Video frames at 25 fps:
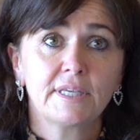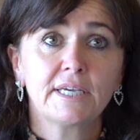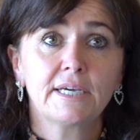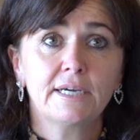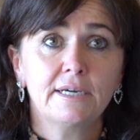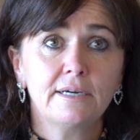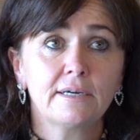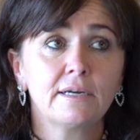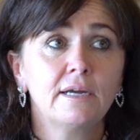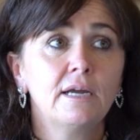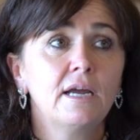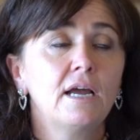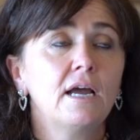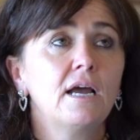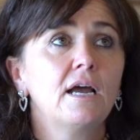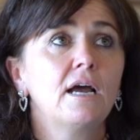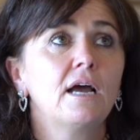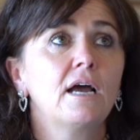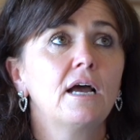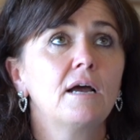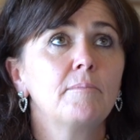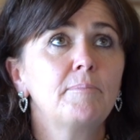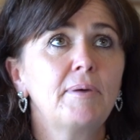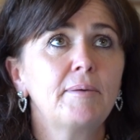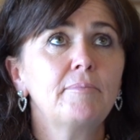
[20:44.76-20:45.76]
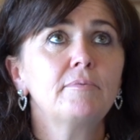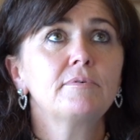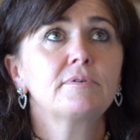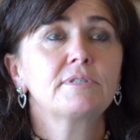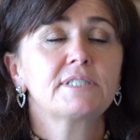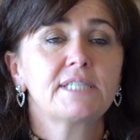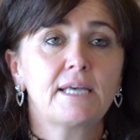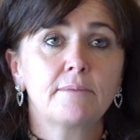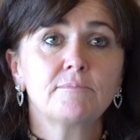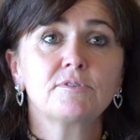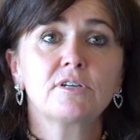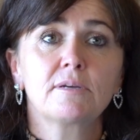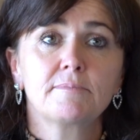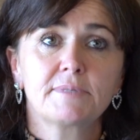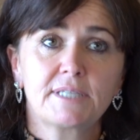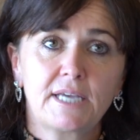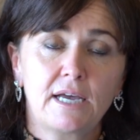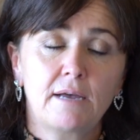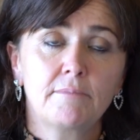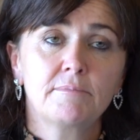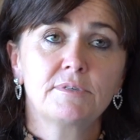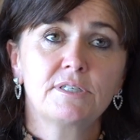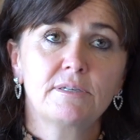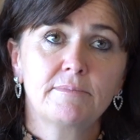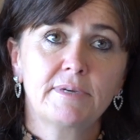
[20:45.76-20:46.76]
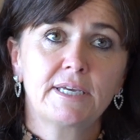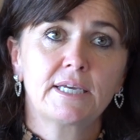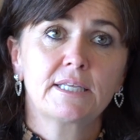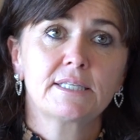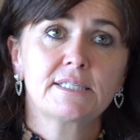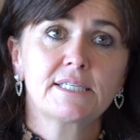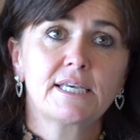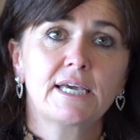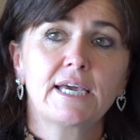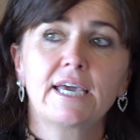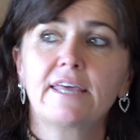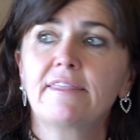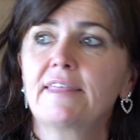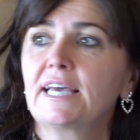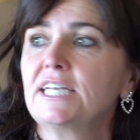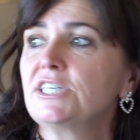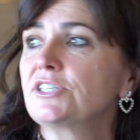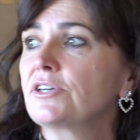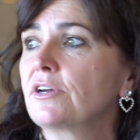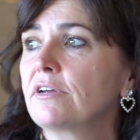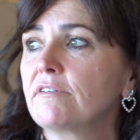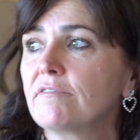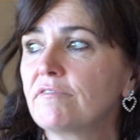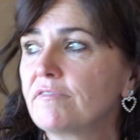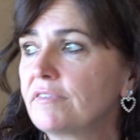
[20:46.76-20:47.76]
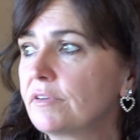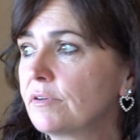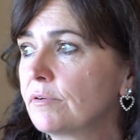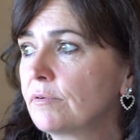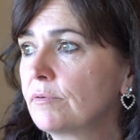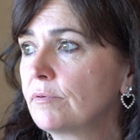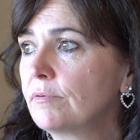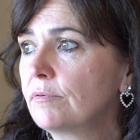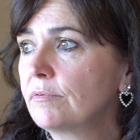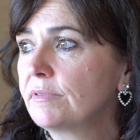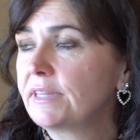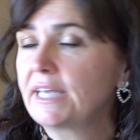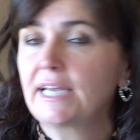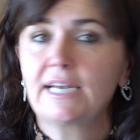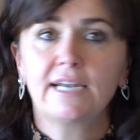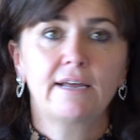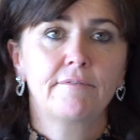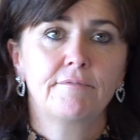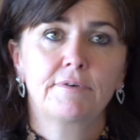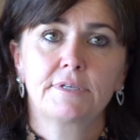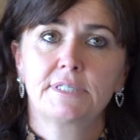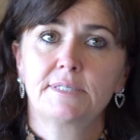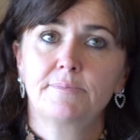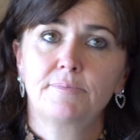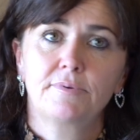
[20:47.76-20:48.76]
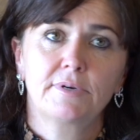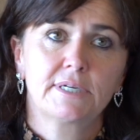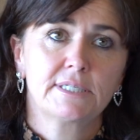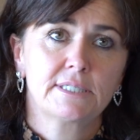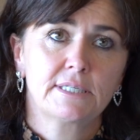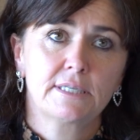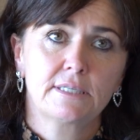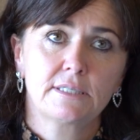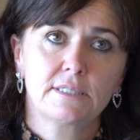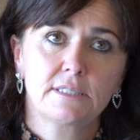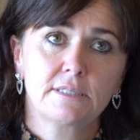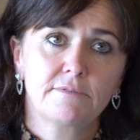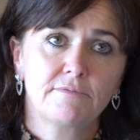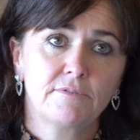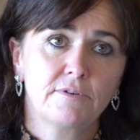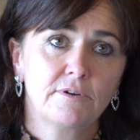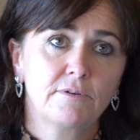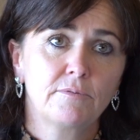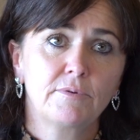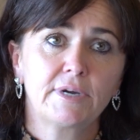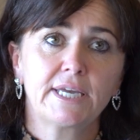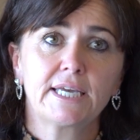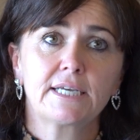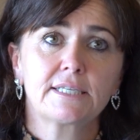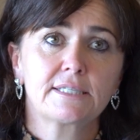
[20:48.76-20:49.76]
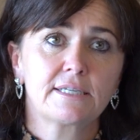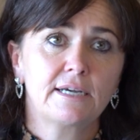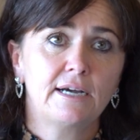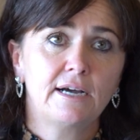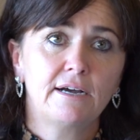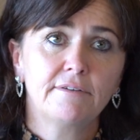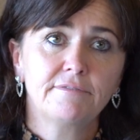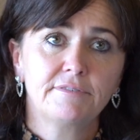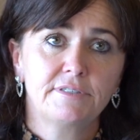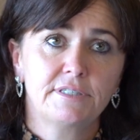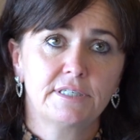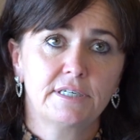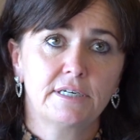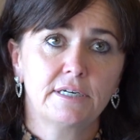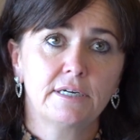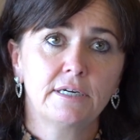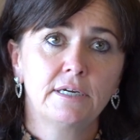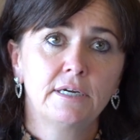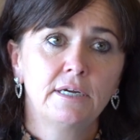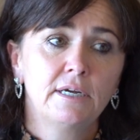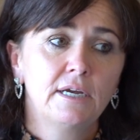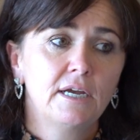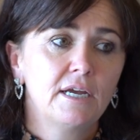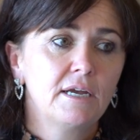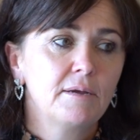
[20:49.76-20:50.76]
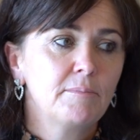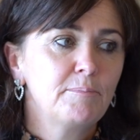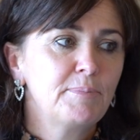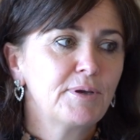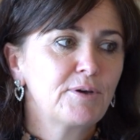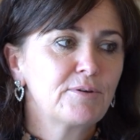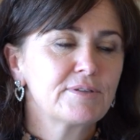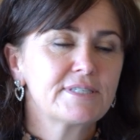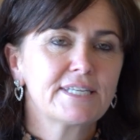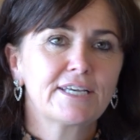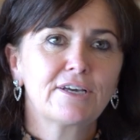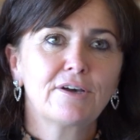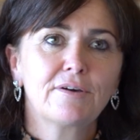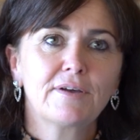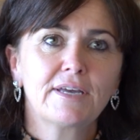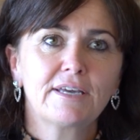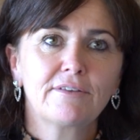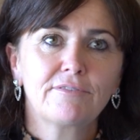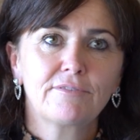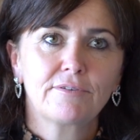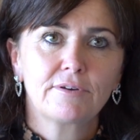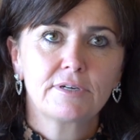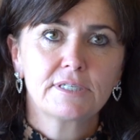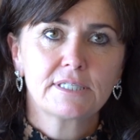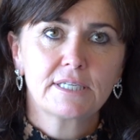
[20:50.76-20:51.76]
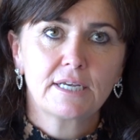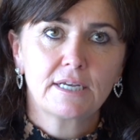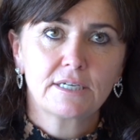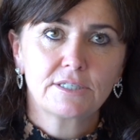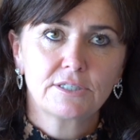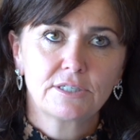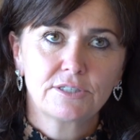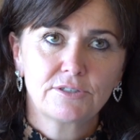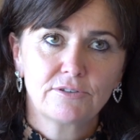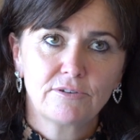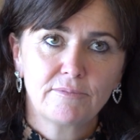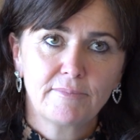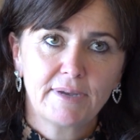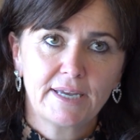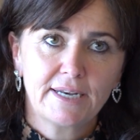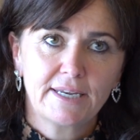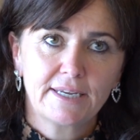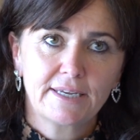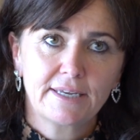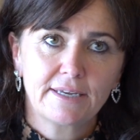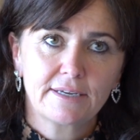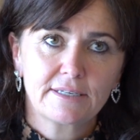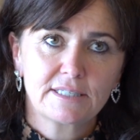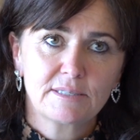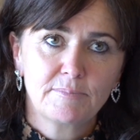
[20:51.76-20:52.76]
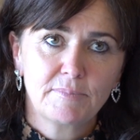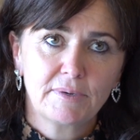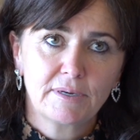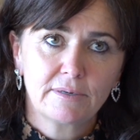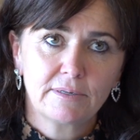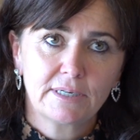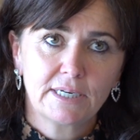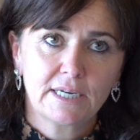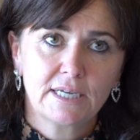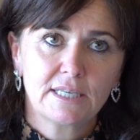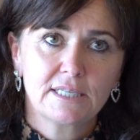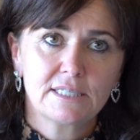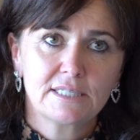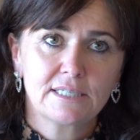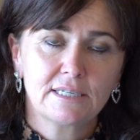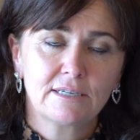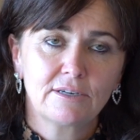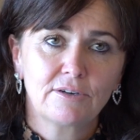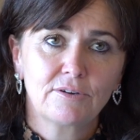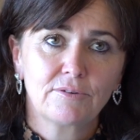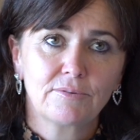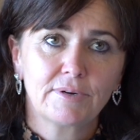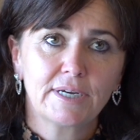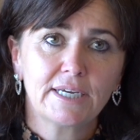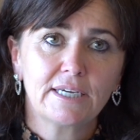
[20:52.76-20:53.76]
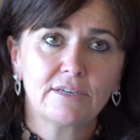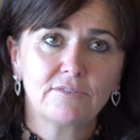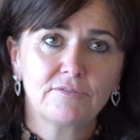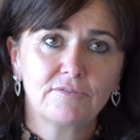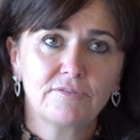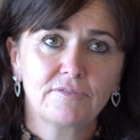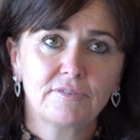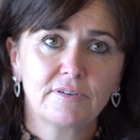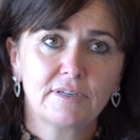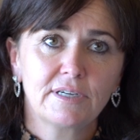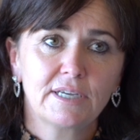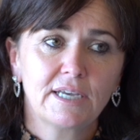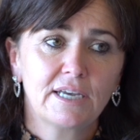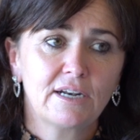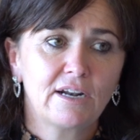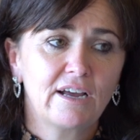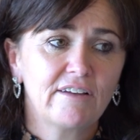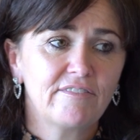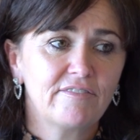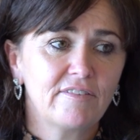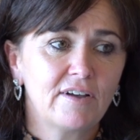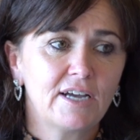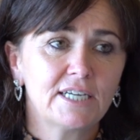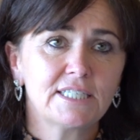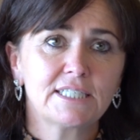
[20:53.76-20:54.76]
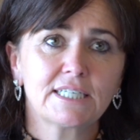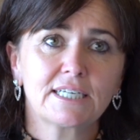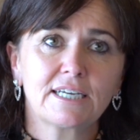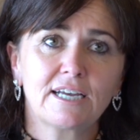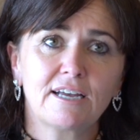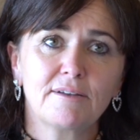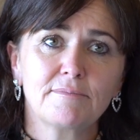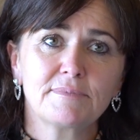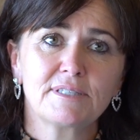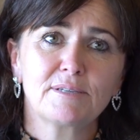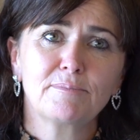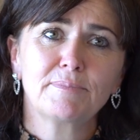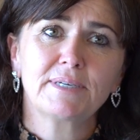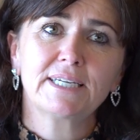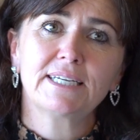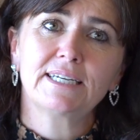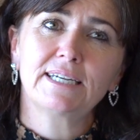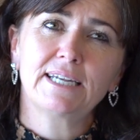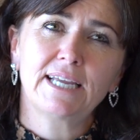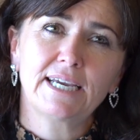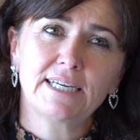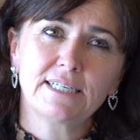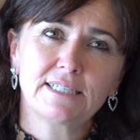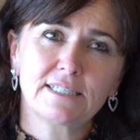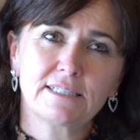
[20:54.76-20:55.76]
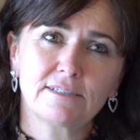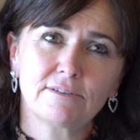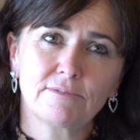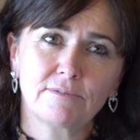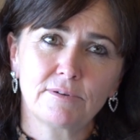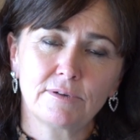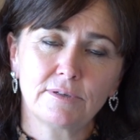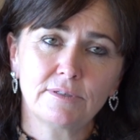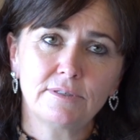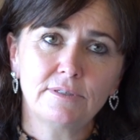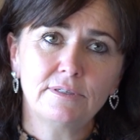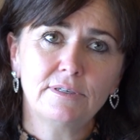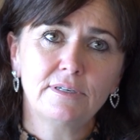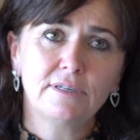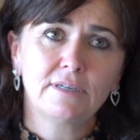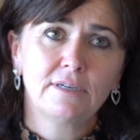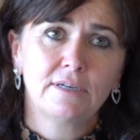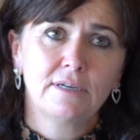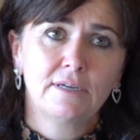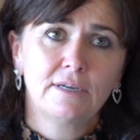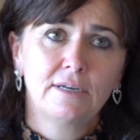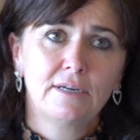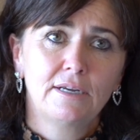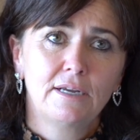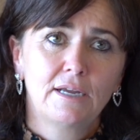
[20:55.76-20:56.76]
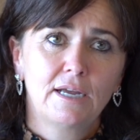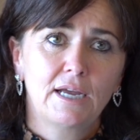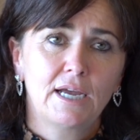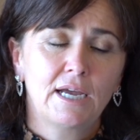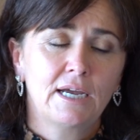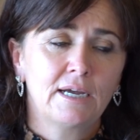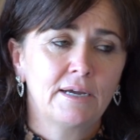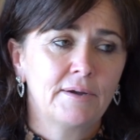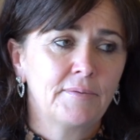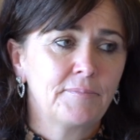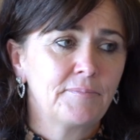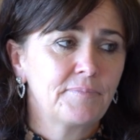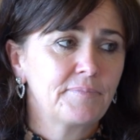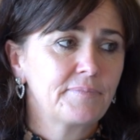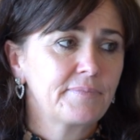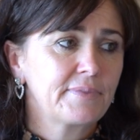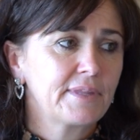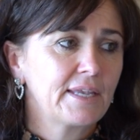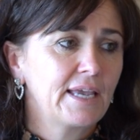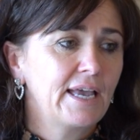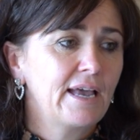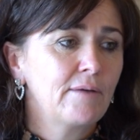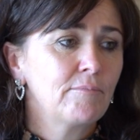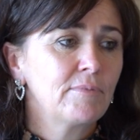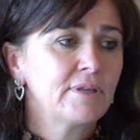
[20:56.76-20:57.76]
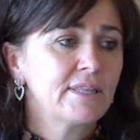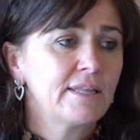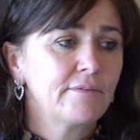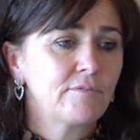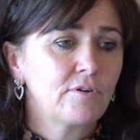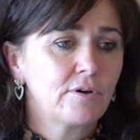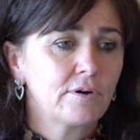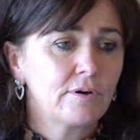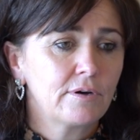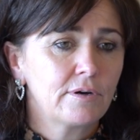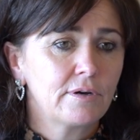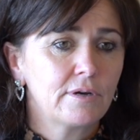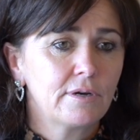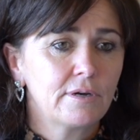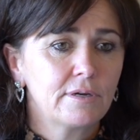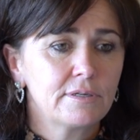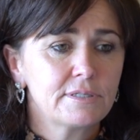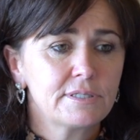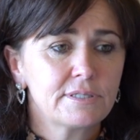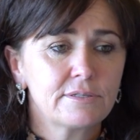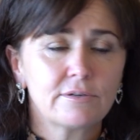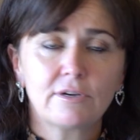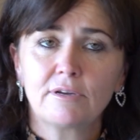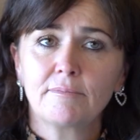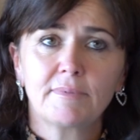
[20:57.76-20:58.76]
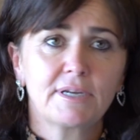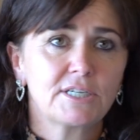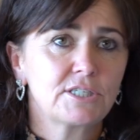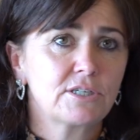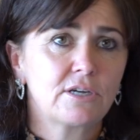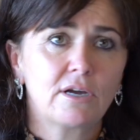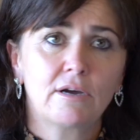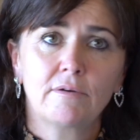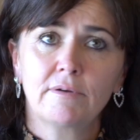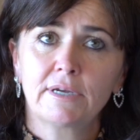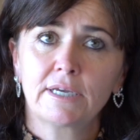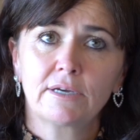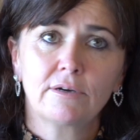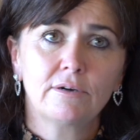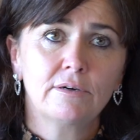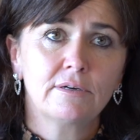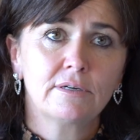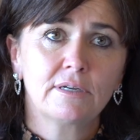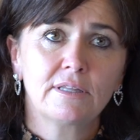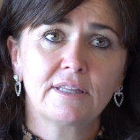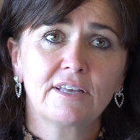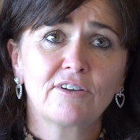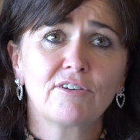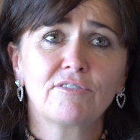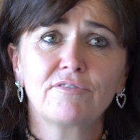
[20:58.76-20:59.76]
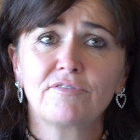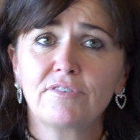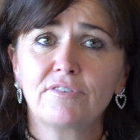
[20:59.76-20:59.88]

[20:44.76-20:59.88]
Yeah. People sometimes come to me and say they don't feel their loved one's presence for weeks after, because they're going through such a traumatic experience and grief. And I find it comes a bit later on. And when they've got so much going on and they've got